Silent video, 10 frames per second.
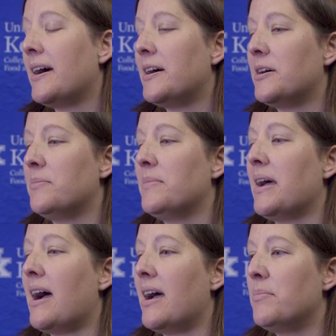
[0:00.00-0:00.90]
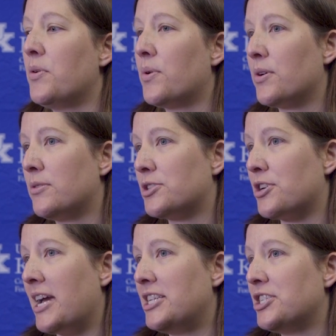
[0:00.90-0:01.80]
Um, I'm a
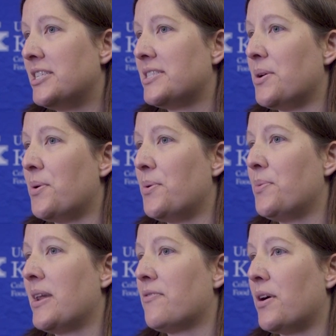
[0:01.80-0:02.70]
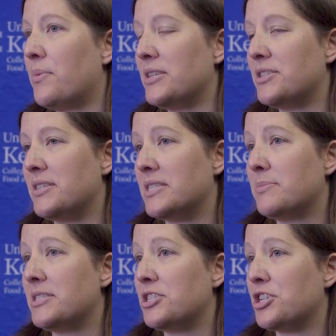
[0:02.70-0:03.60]
horticulture agent, so whenever I went into this
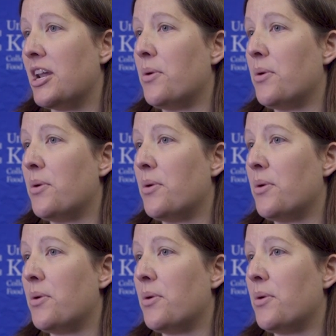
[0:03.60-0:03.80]
position,